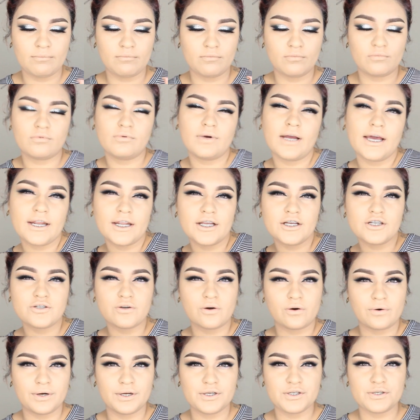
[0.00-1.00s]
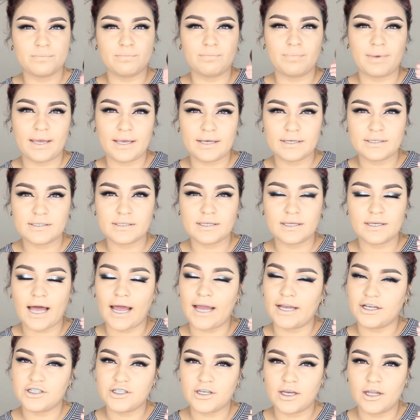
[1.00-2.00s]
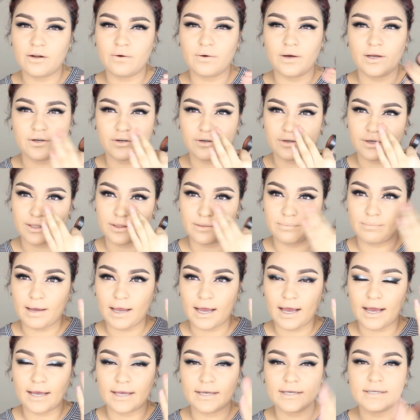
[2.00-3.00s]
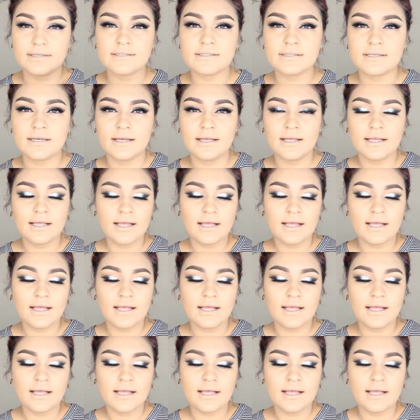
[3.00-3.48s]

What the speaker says: reddish orange based eyeshadow underneath my eyes.